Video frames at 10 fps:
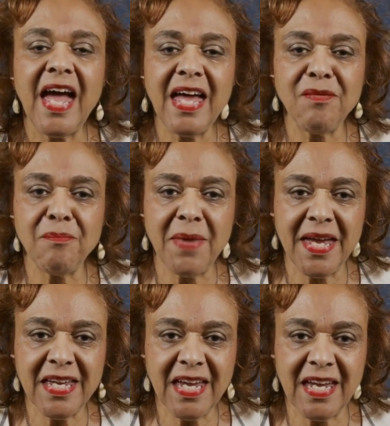and
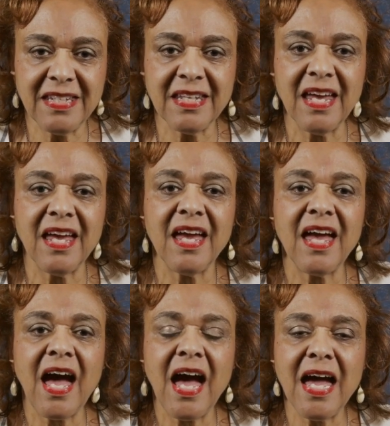make it
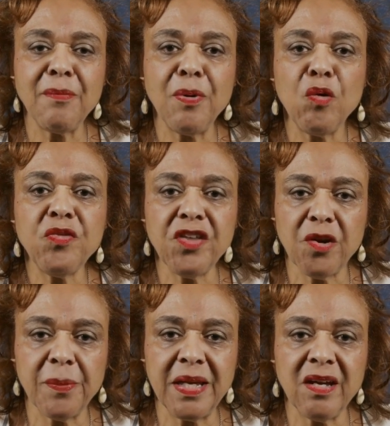
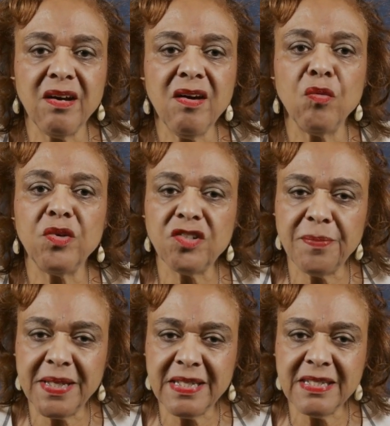hypothermia, which
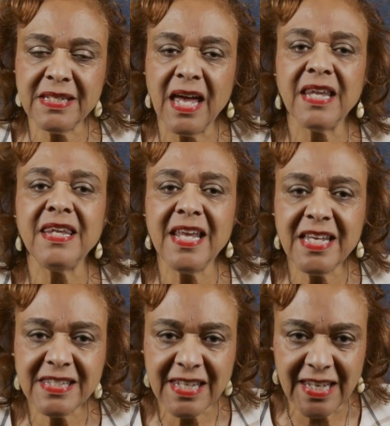means
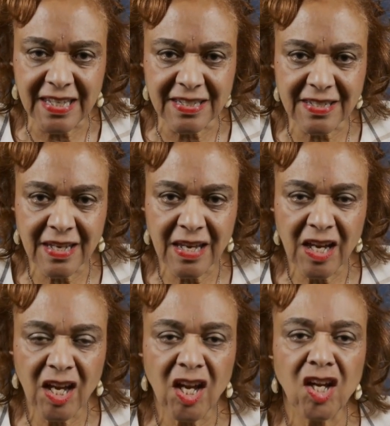less heat.
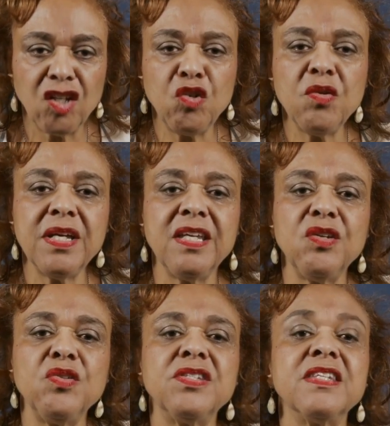You can
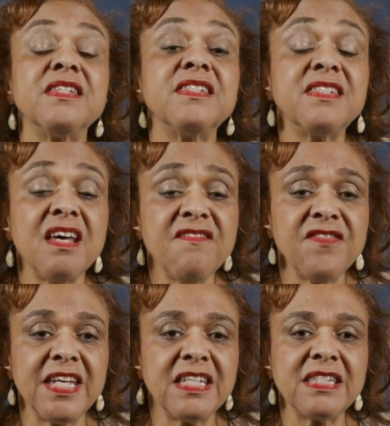use the
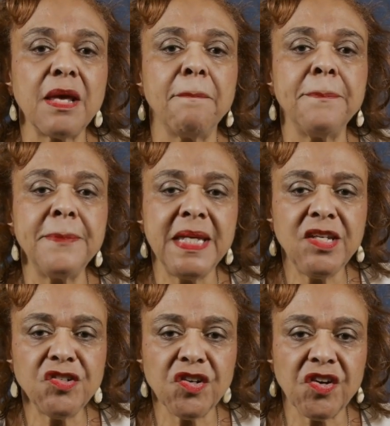suffix
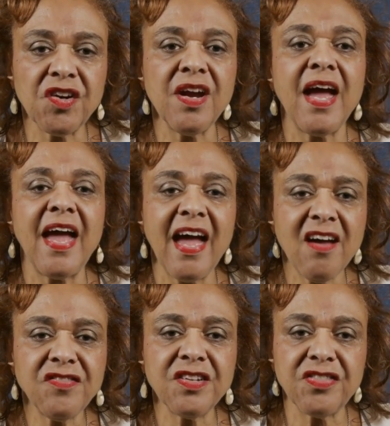meter
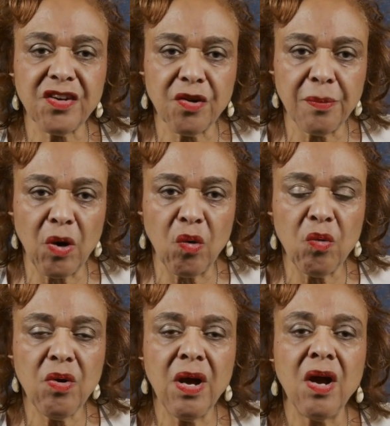after
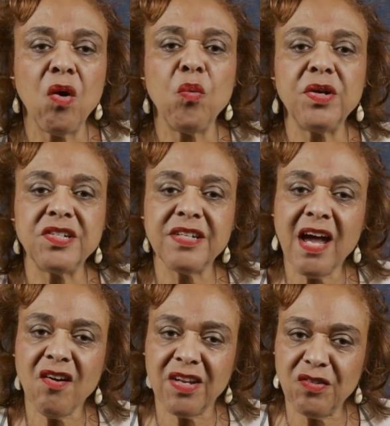thermo, which
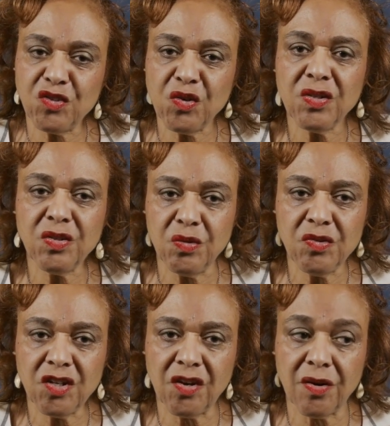now gives you a new
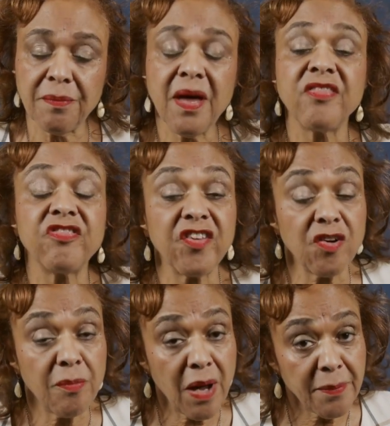term,
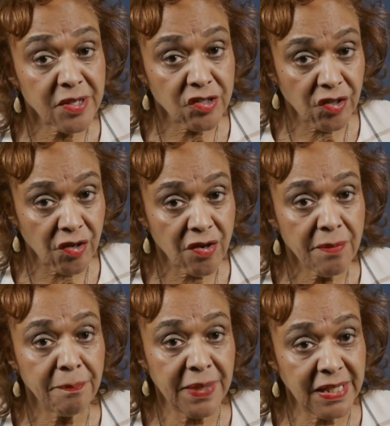thermometer,
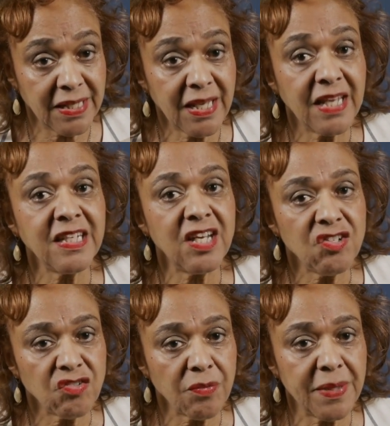meaning an
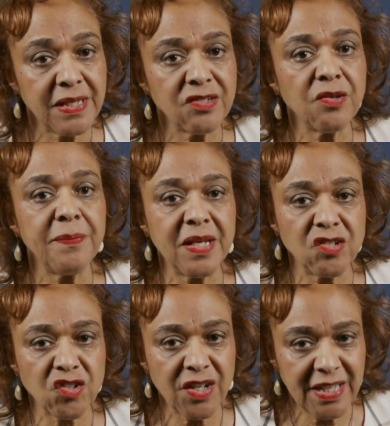instrument to
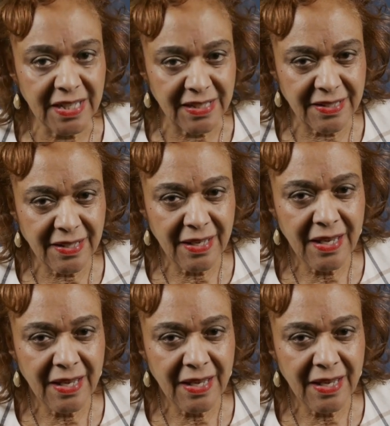measure heat.